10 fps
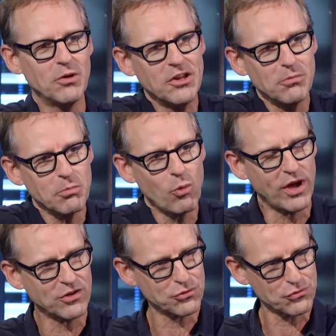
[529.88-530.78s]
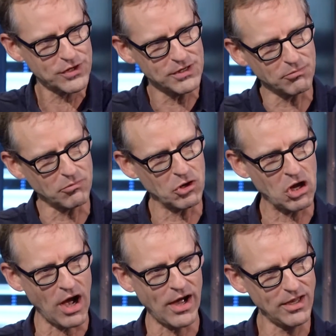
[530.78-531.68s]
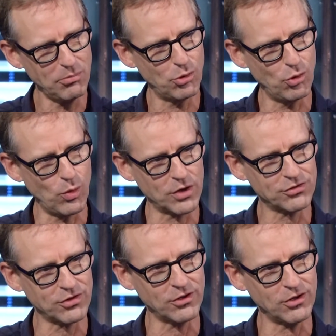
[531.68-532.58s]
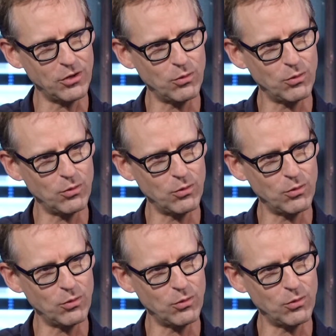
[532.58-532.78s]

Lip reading: little bit more extreme guy, Paul Watson. He